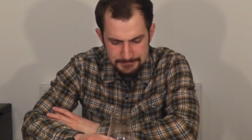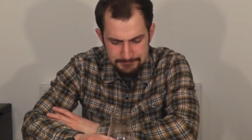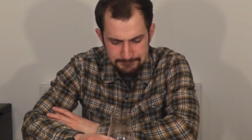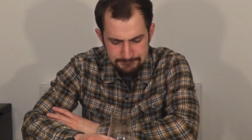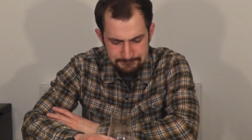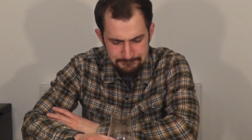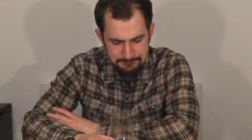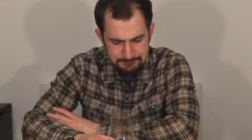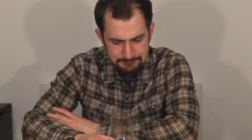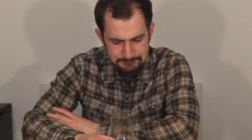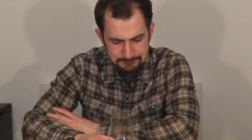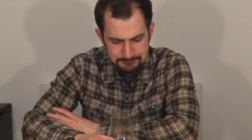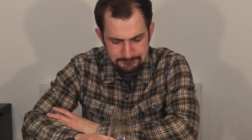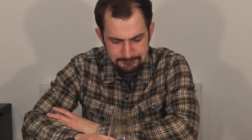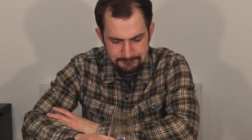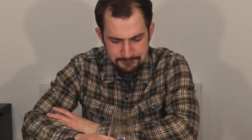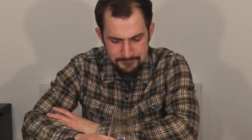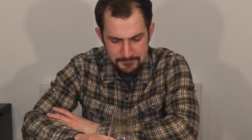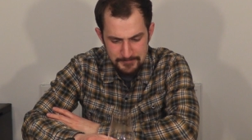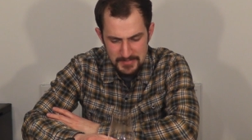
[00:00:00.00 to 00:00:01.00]
Hmm.
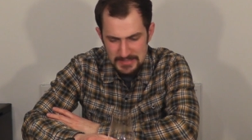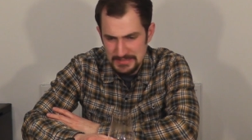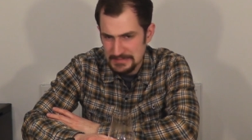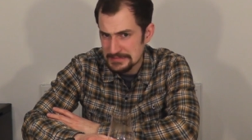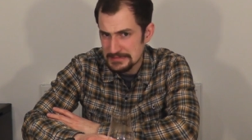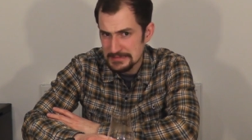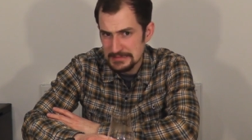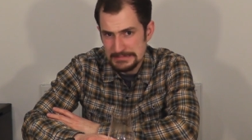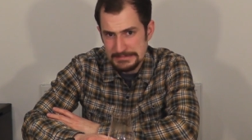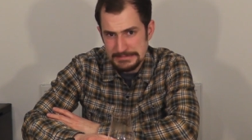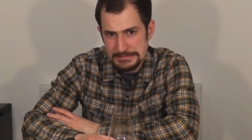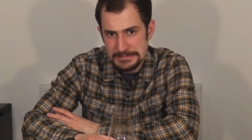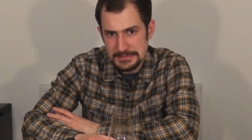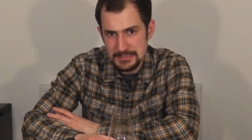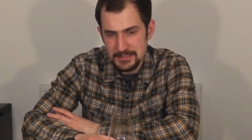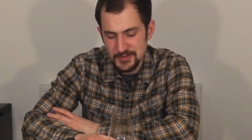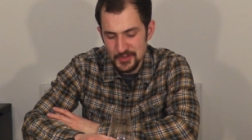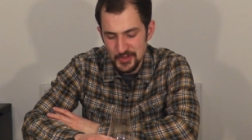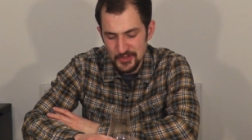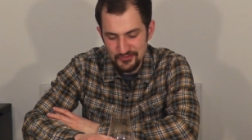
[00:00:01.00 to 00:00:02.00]

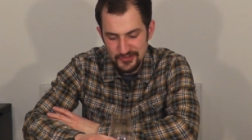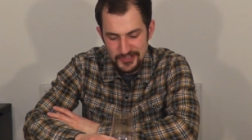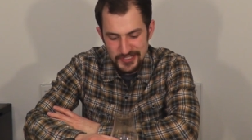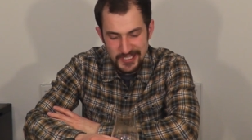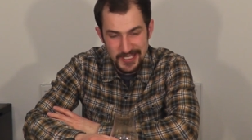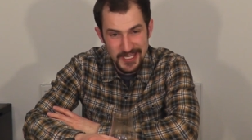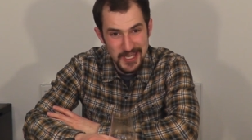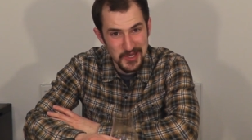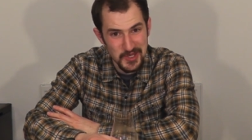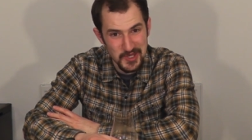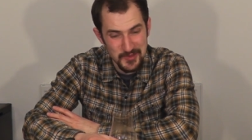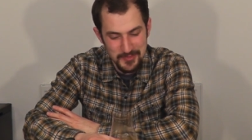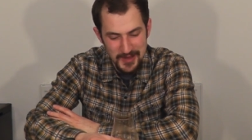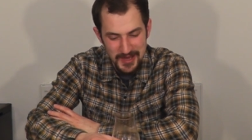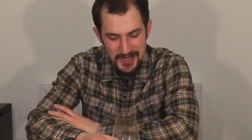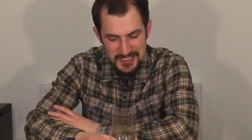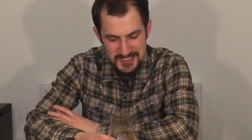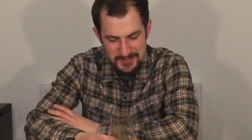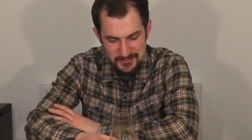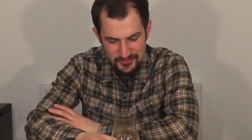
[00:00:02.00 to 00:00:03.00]
Not really keen on the
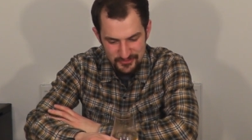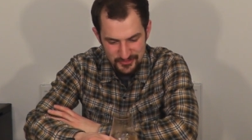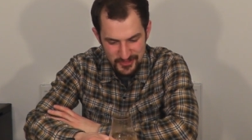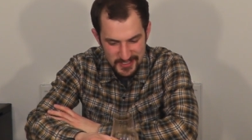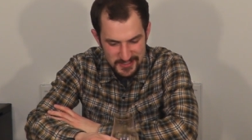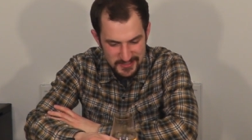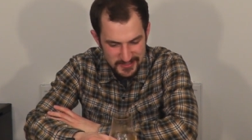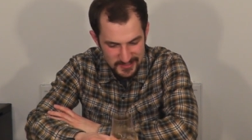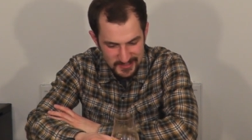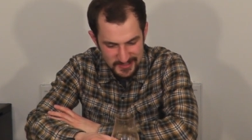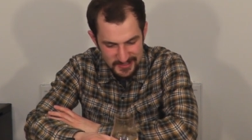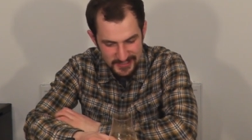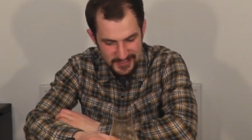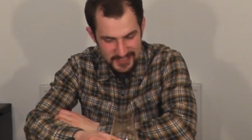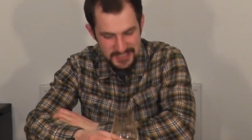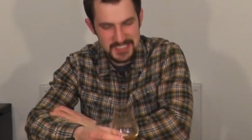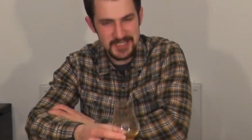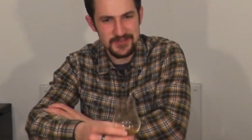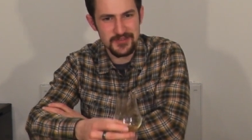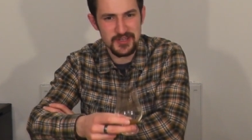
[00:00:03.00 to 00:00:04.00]
palate, I'm afraid. Uh,
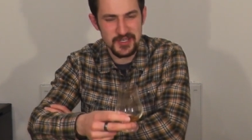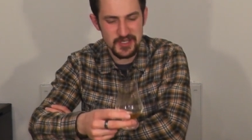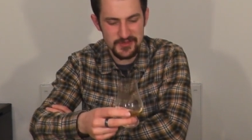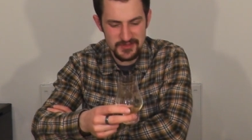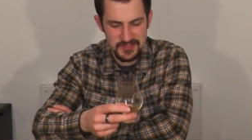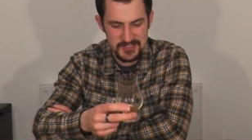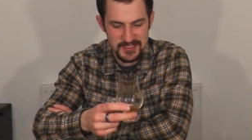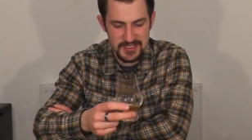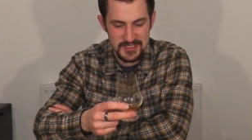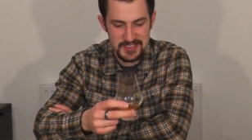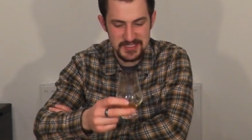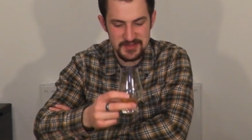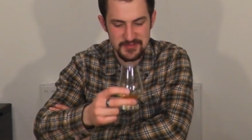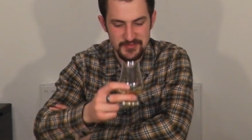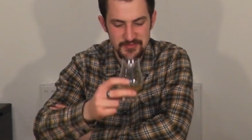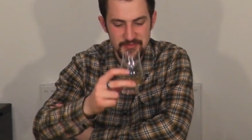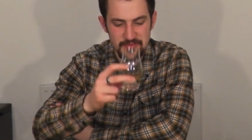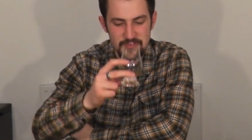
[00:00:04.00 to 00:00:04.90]
let's give it another taste.